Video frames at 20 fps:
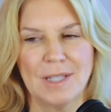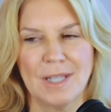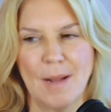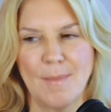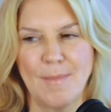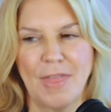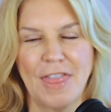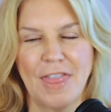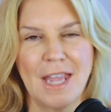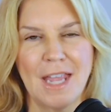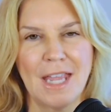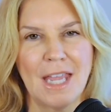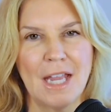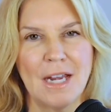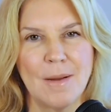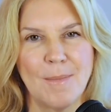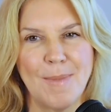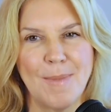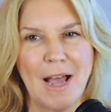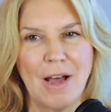and I'm thinking
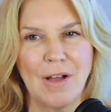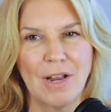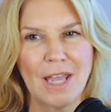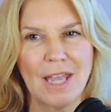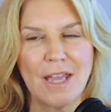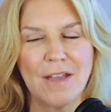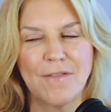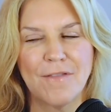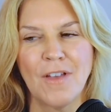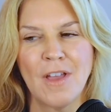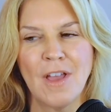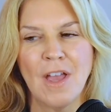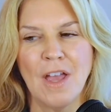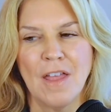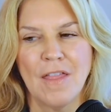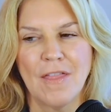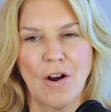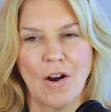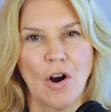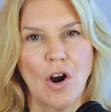about if
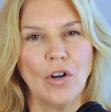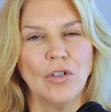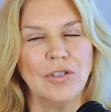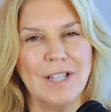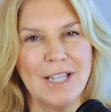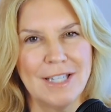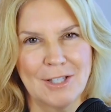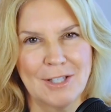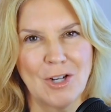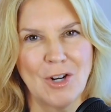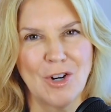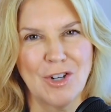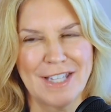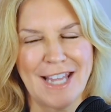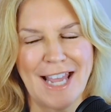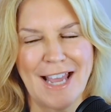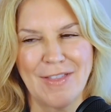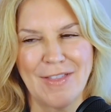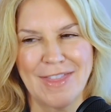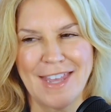there are listeners
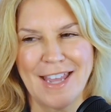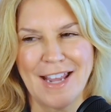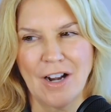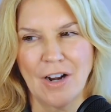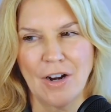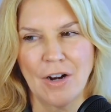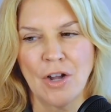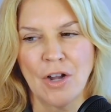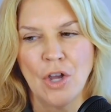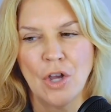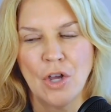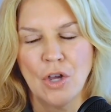out there